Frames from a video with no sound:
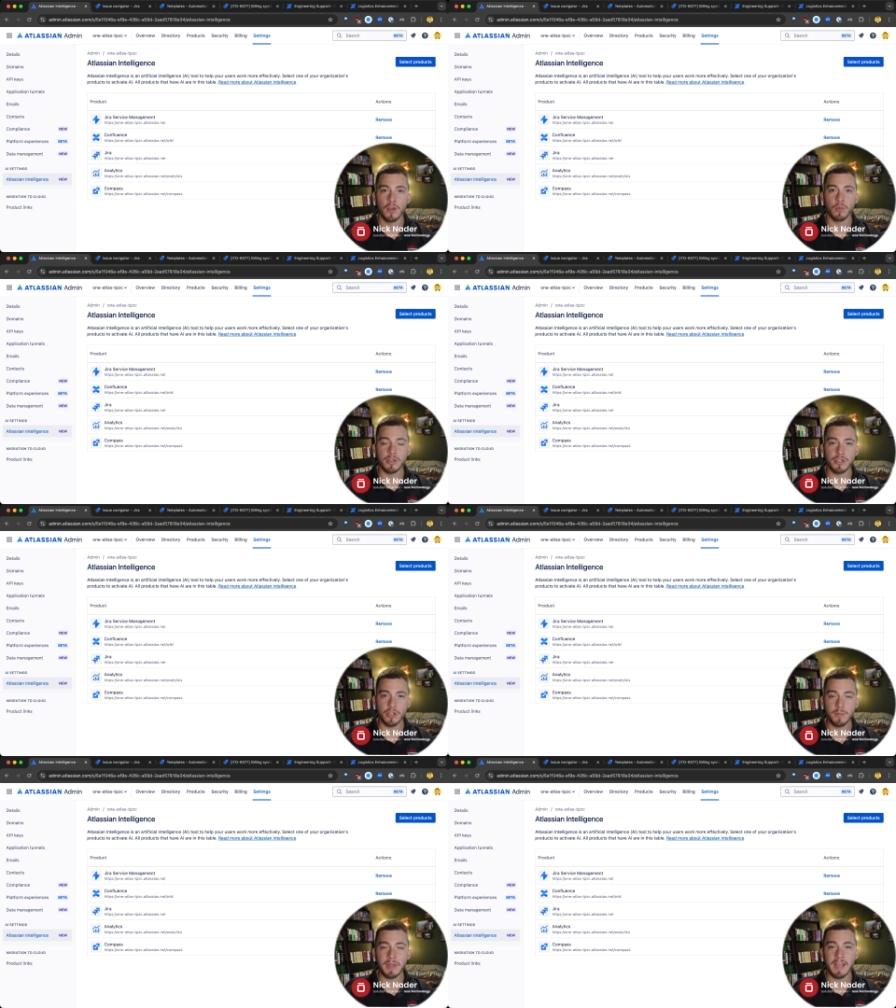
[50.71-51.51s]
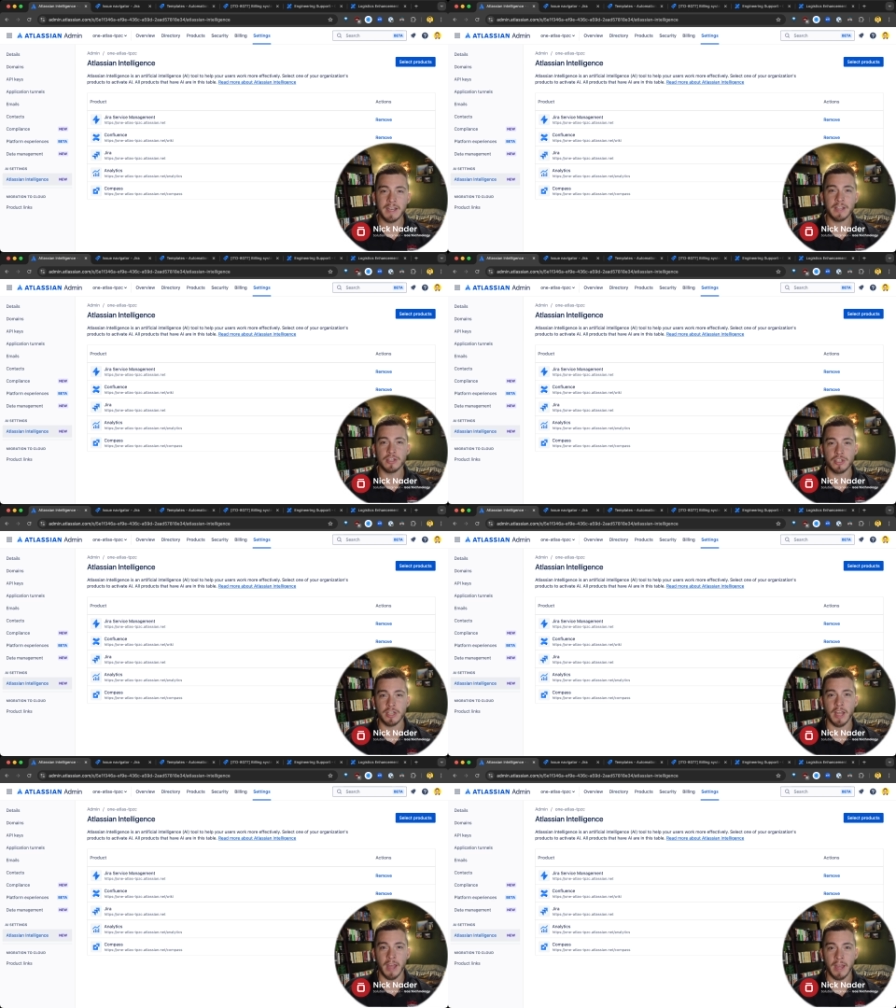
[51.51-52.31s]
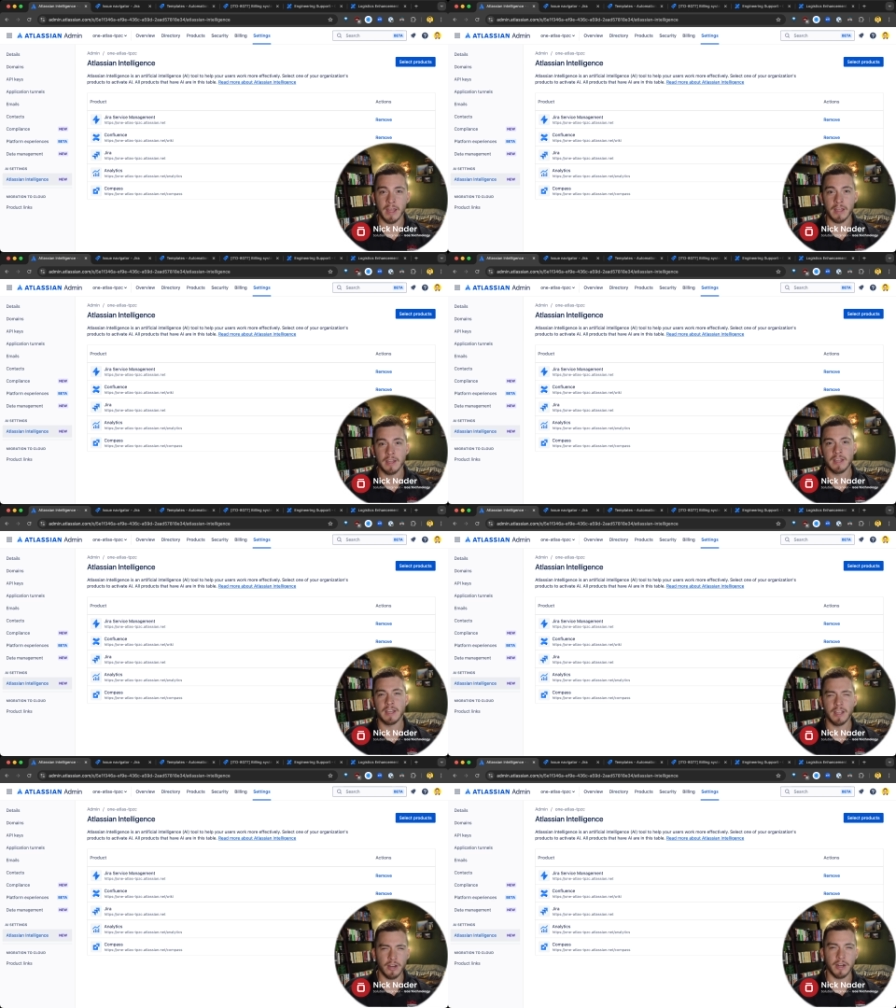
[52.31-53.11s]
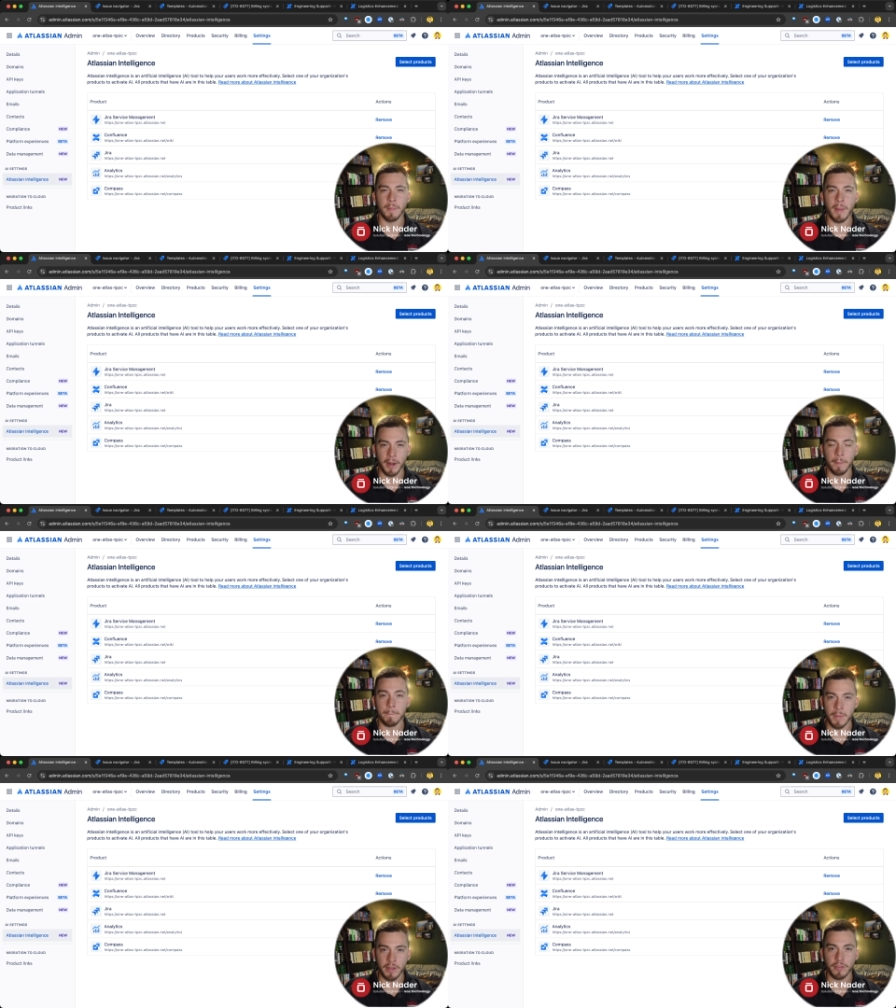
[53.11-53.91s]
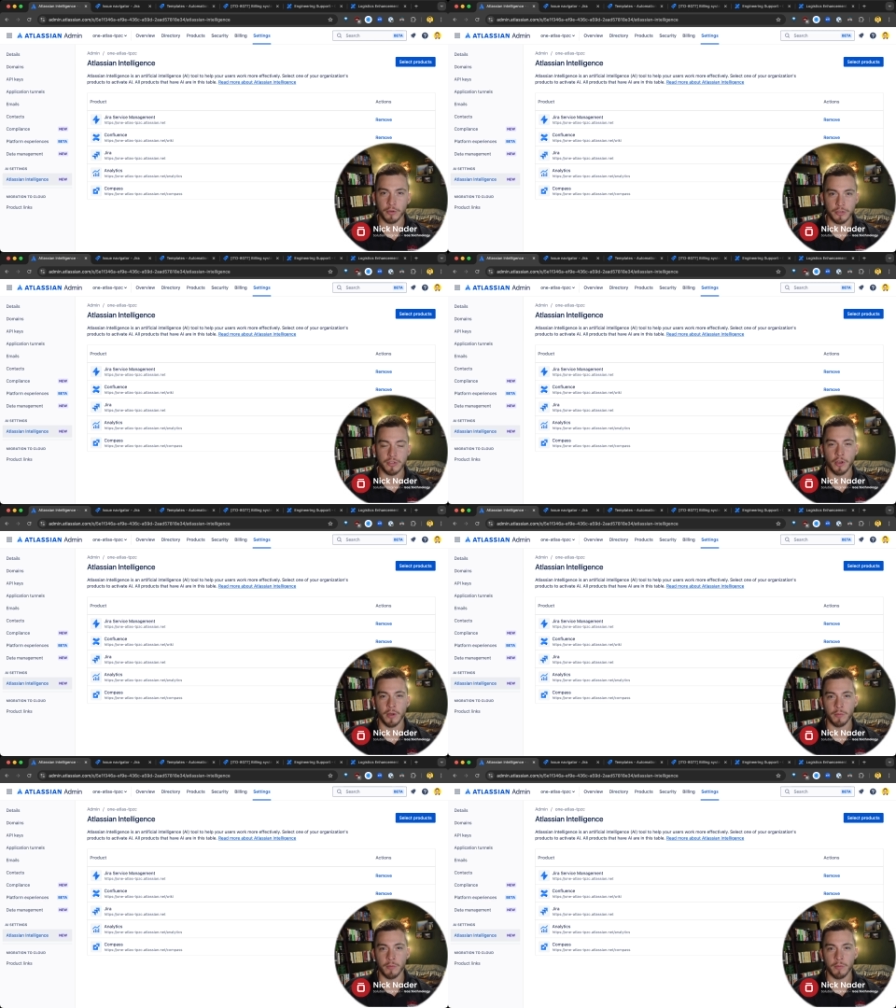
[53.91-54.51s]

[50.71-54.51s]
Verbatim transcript: which should be hitting GA here in about a month or so,